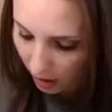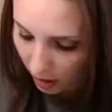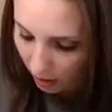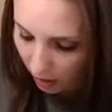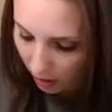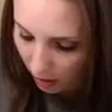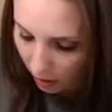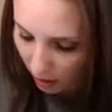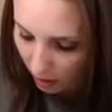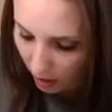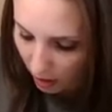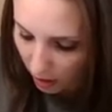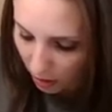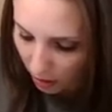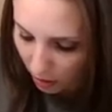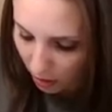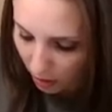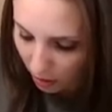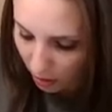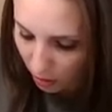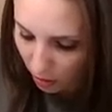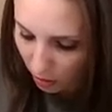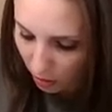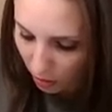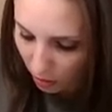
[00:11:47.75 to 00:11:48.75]

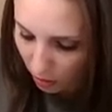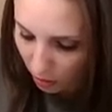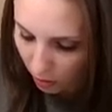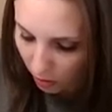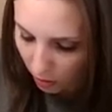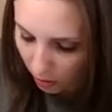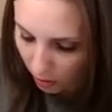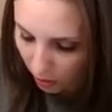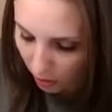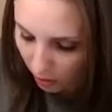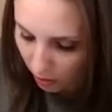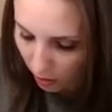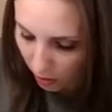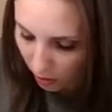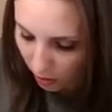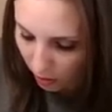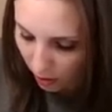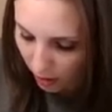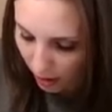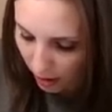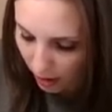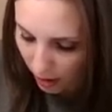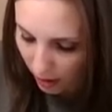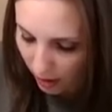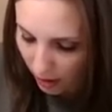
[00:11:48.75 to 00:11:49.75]
32,
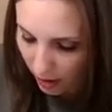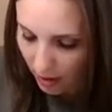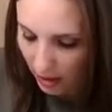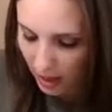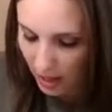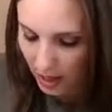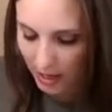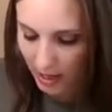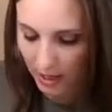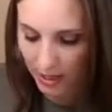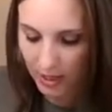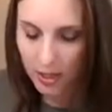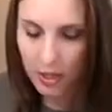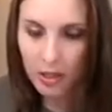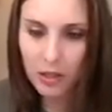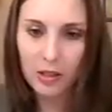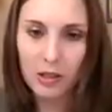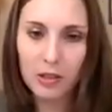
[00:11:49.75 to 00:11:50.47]
39.